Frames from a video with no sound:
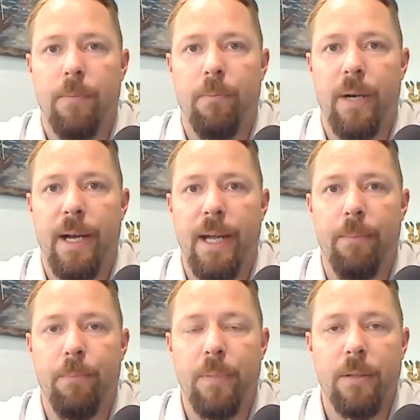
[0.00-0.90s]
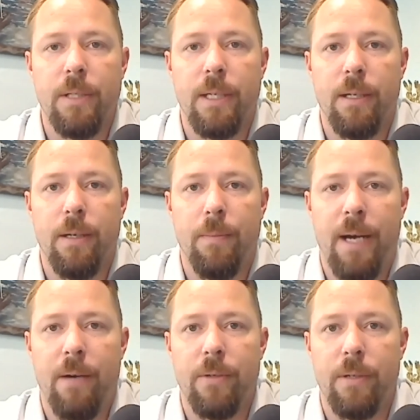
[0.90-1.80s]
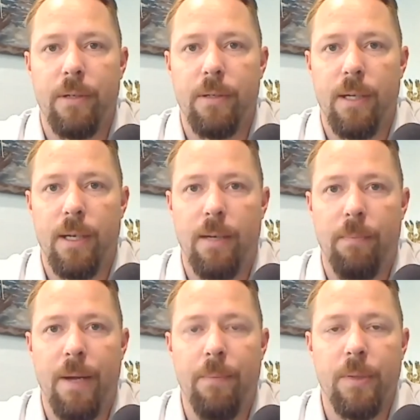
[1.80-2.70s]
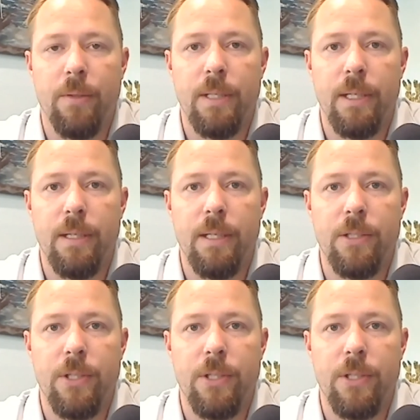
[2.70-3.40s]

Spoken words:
by building the